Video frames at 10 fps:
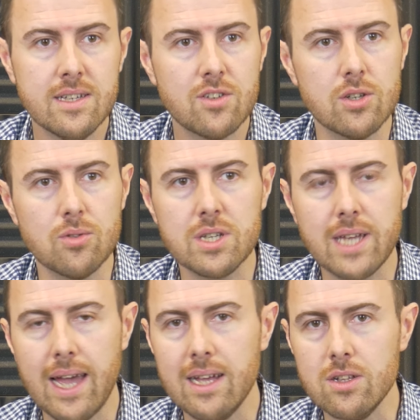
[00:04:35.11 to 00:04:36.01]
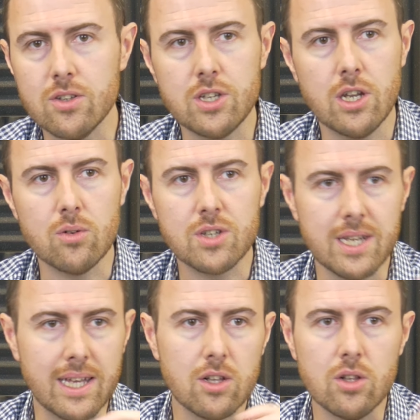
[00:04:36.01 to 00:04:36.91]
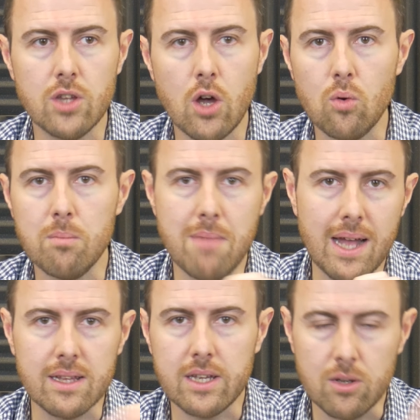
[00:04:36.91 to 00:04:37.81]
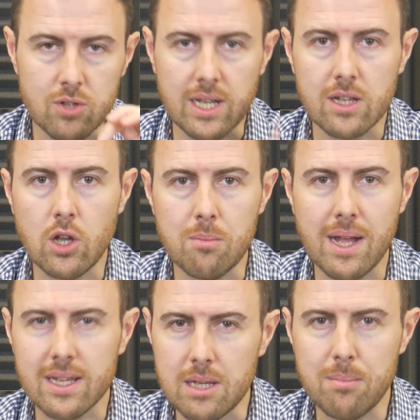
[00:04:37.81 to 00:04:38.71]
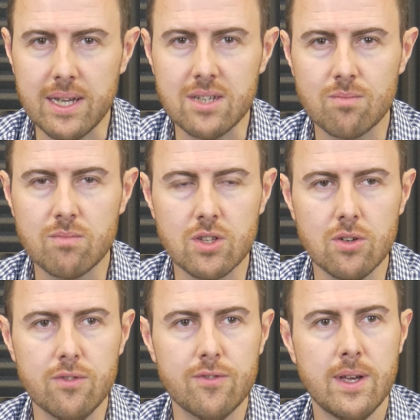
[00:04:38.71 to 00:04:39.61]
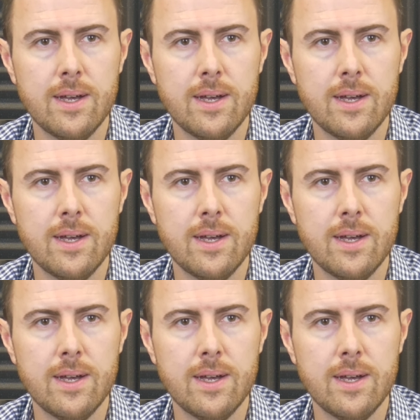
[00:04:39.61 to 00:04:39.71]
So scales, single note melody based stuff.